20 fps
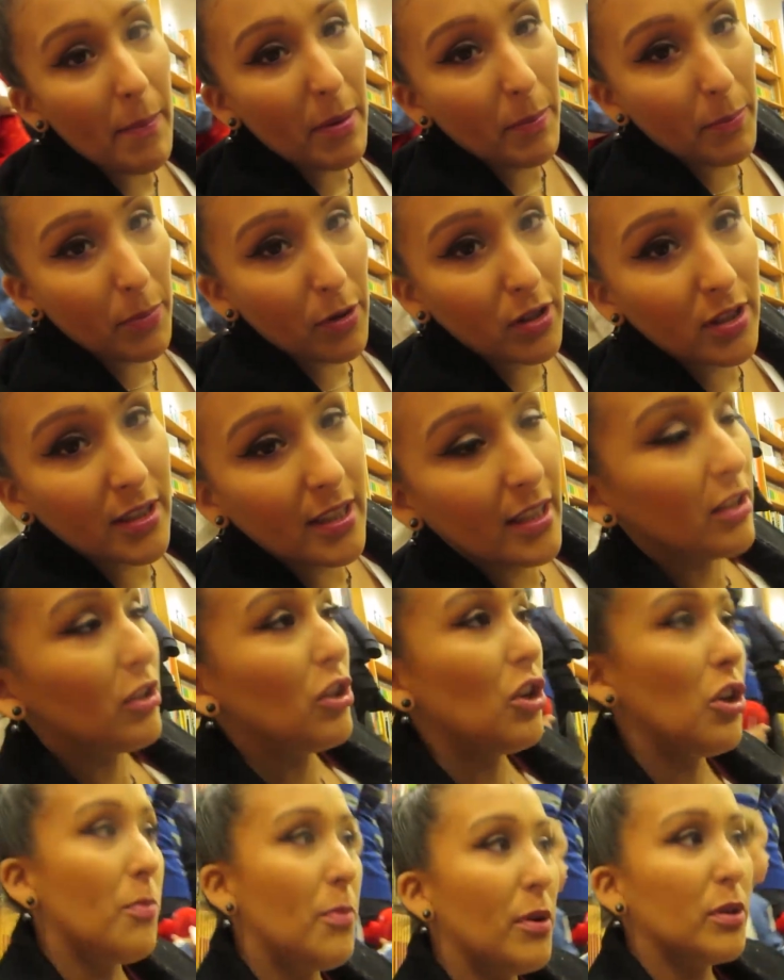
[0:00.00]
Big Books,
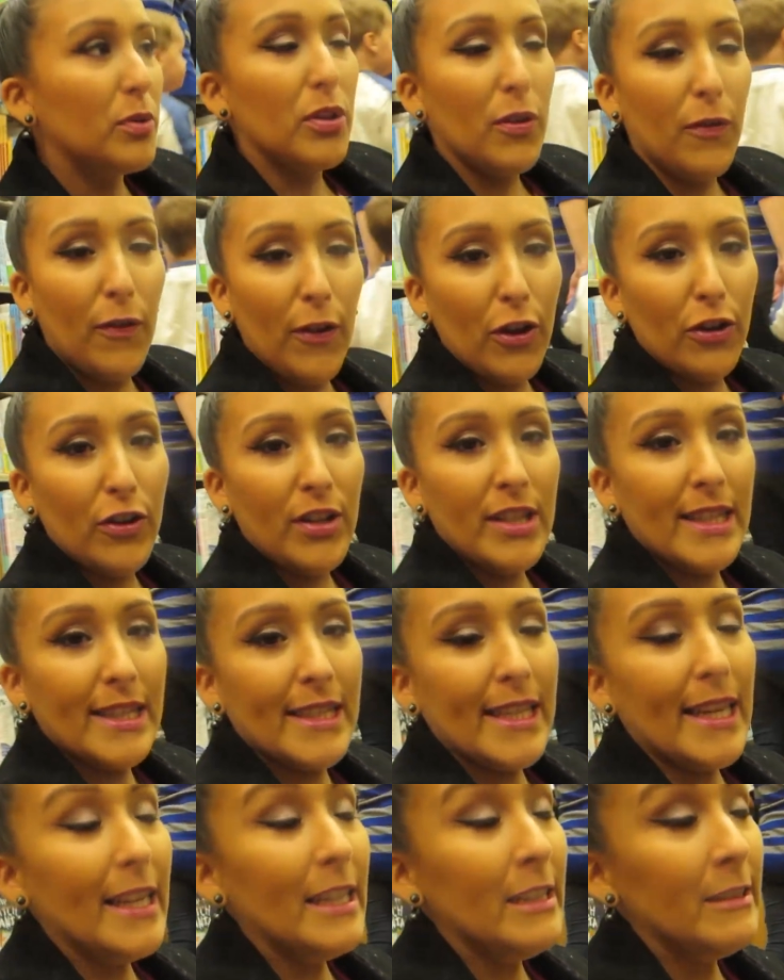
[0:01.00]
you know, the book with the figurine
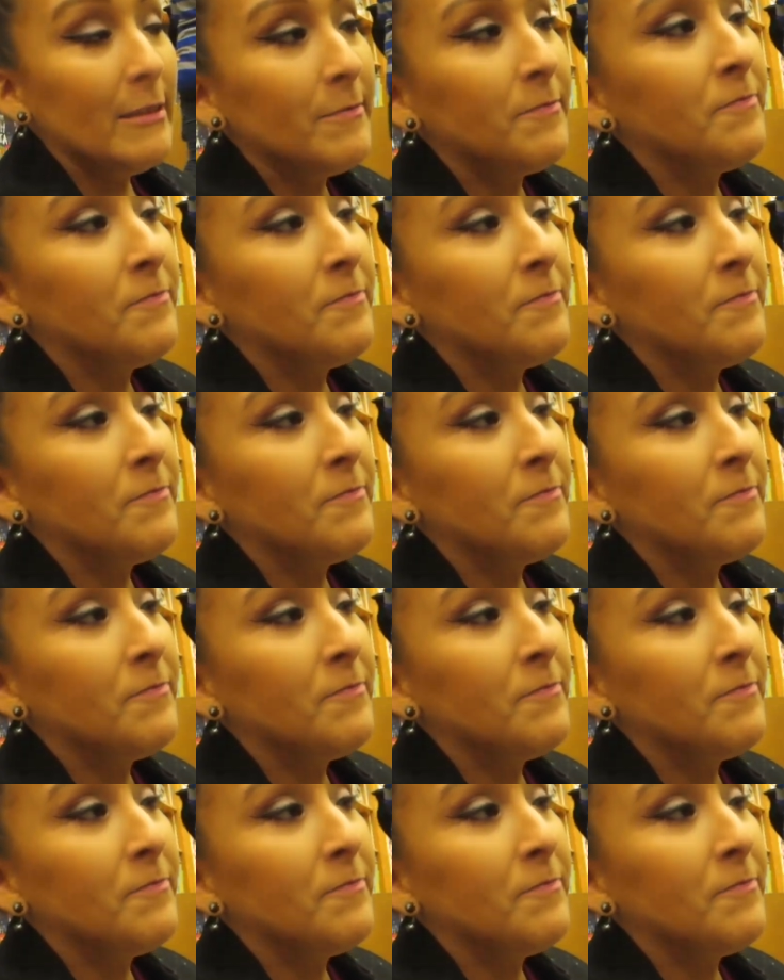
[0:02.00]
inside.